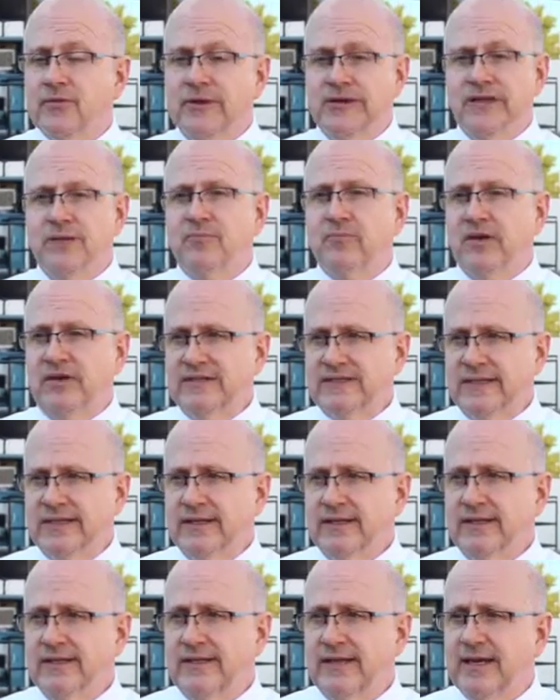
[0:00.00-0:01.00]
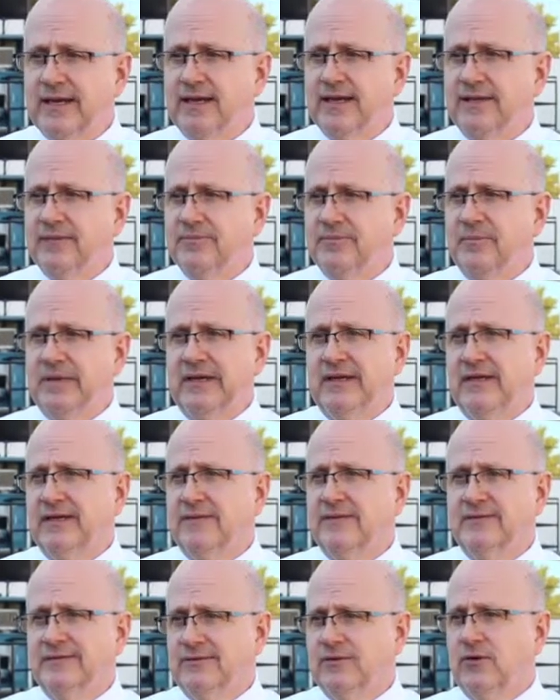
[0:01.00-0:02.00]
3D printing can be
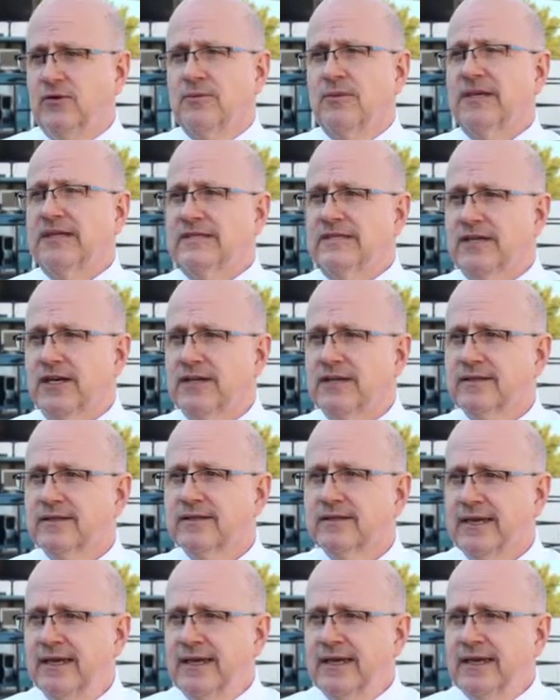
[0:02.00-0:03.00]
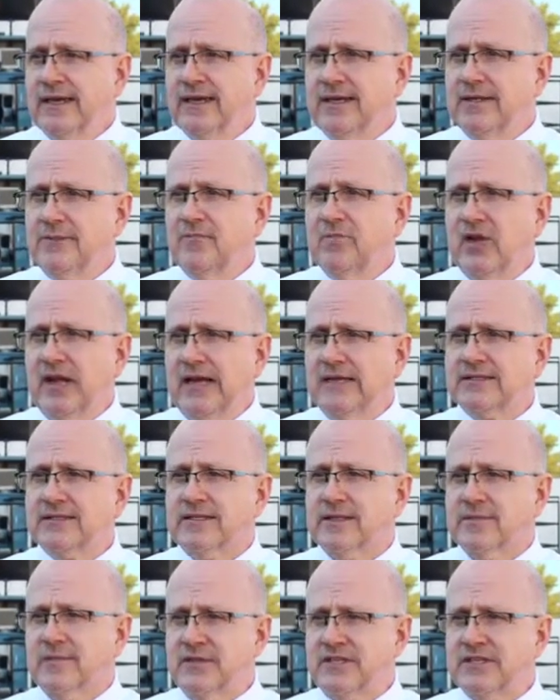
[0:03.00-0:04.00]
normally done in
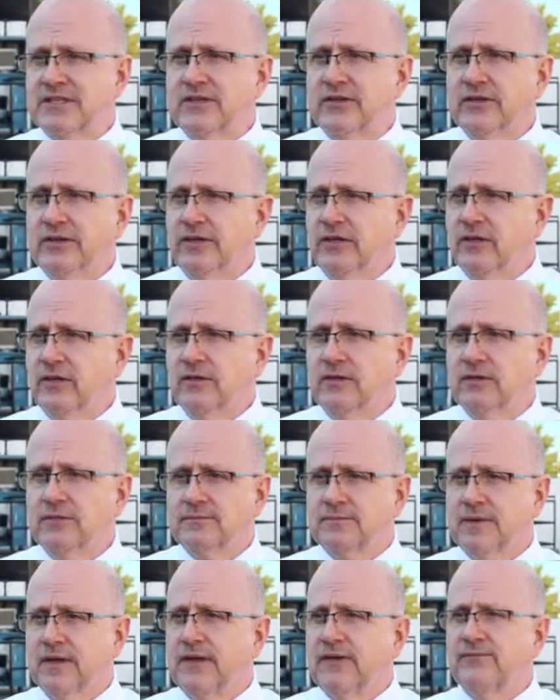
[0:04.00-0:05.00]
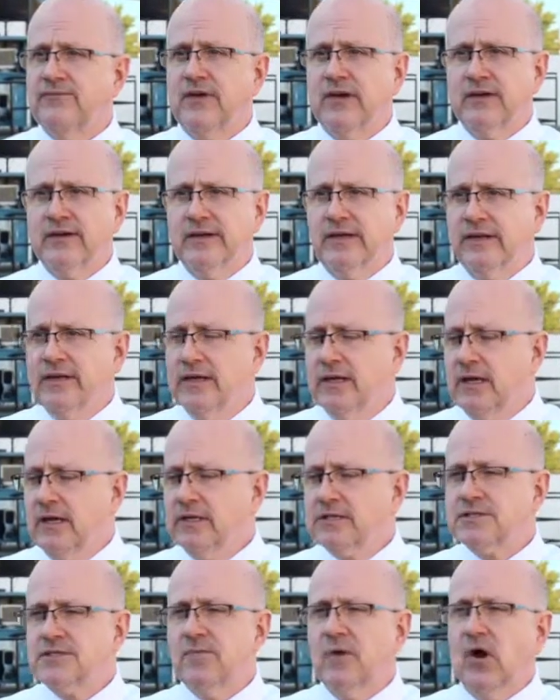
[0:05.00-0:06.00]
plastic material in very
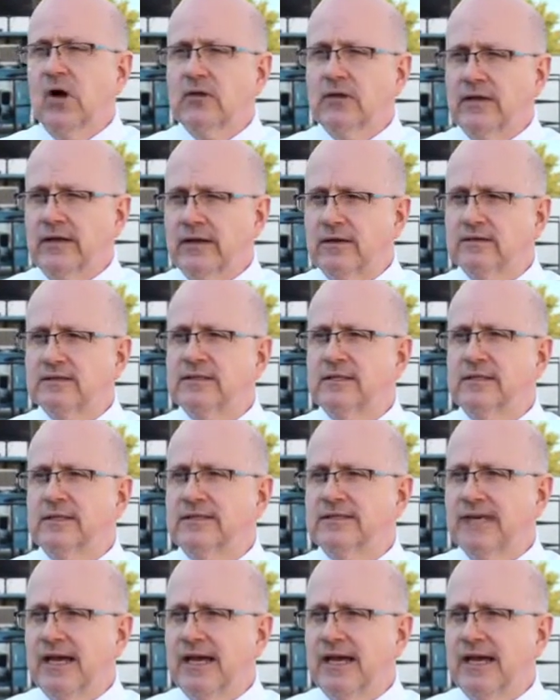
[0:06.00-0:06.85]
small layers at a